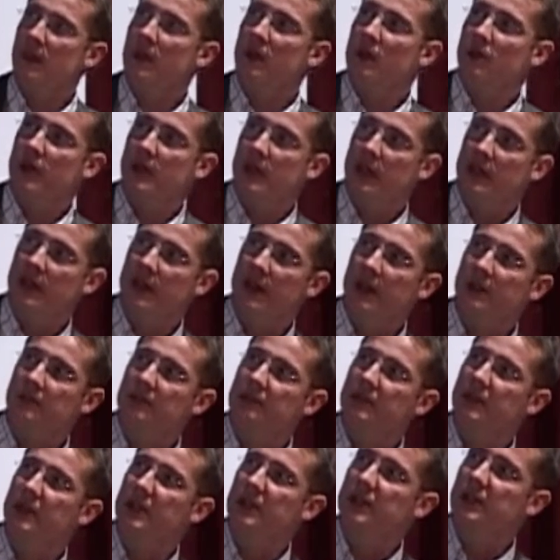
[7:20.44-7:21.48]
We can then
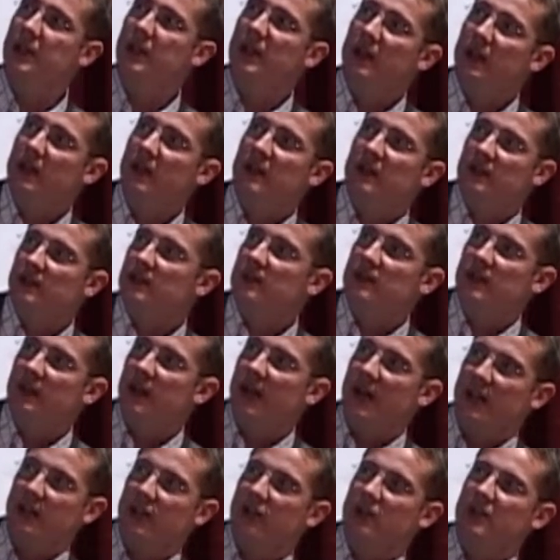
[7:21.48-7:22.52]
build,
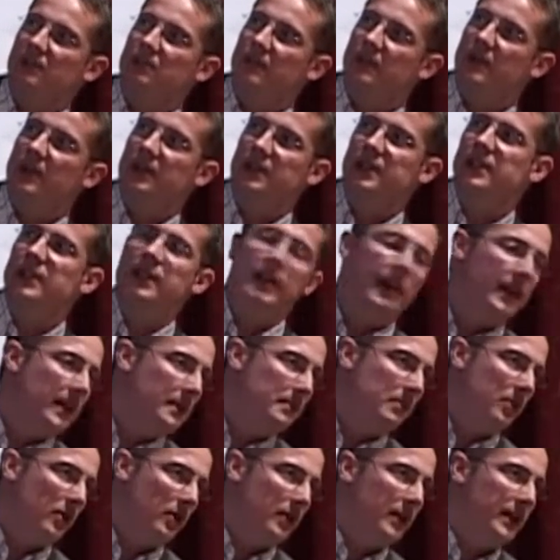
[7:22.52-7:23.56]
I call it indicator
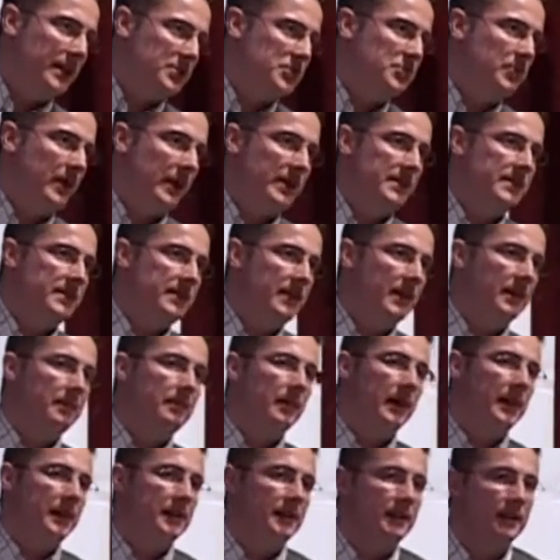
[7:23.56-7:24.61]
modeling space here,
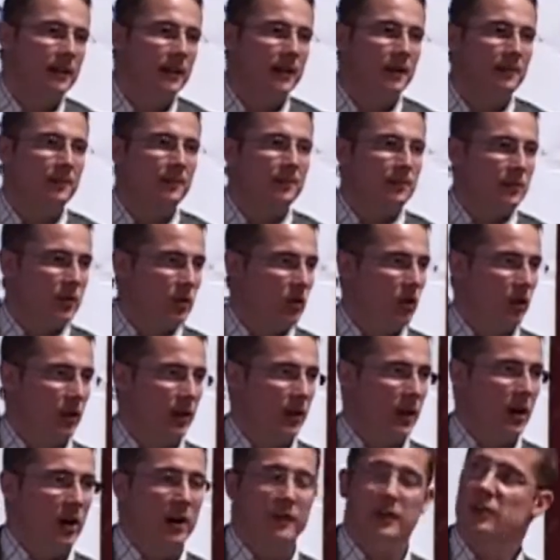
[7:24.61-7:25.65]
but call it
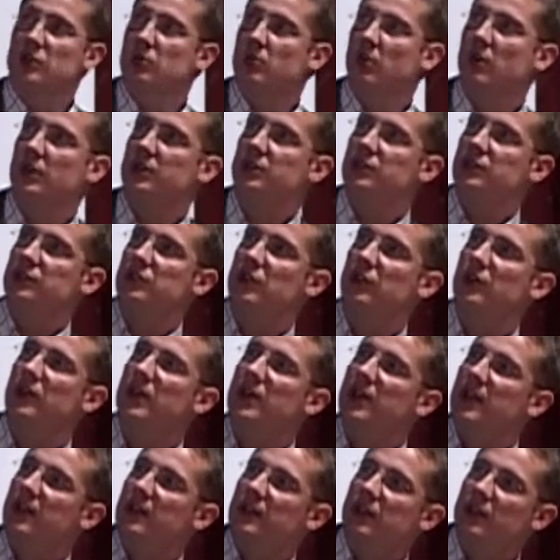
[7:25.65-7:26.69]
however you want to. So
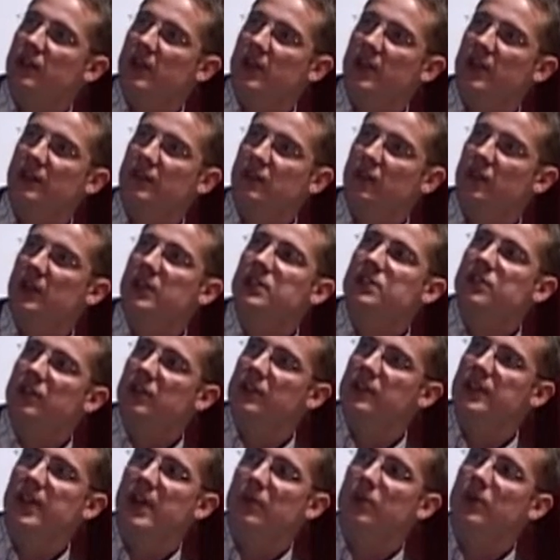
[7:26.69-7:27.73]
you can have your
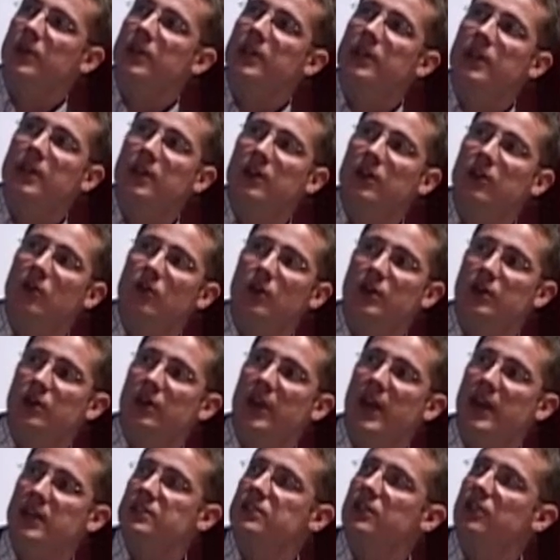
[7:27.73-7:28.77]
internal network here or your
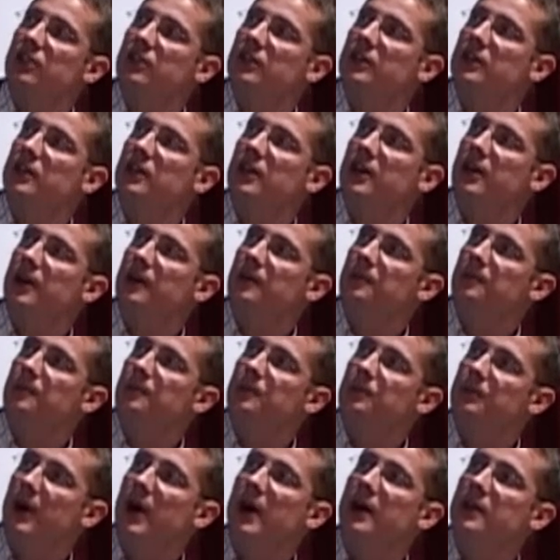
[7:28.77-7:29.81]
external
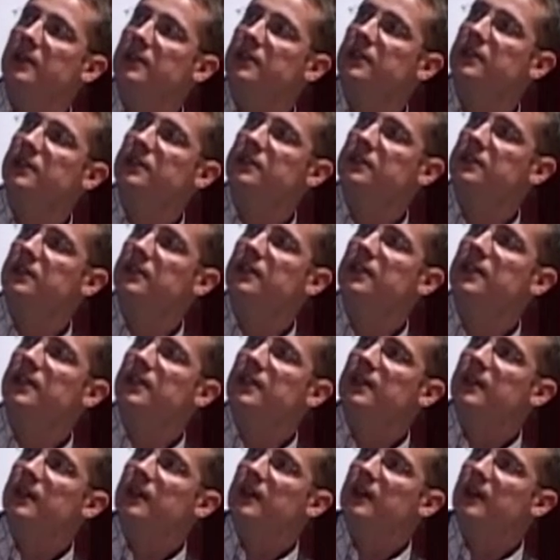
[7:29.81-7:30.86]
partners,
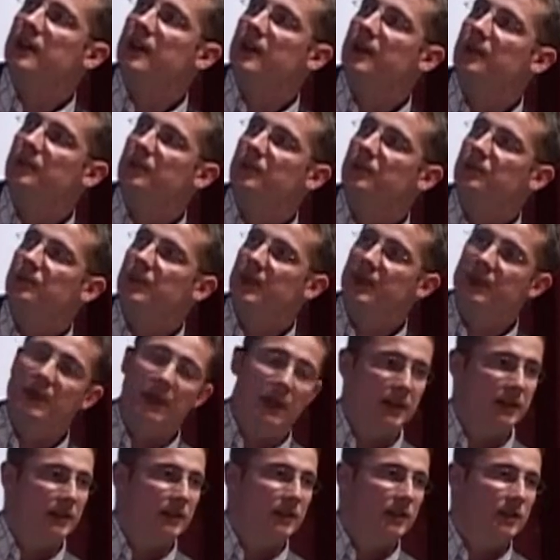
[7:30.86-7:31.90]
but
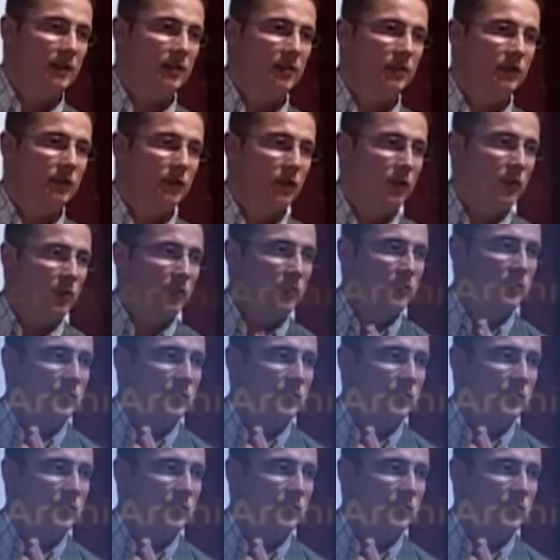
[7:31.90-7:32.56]
then for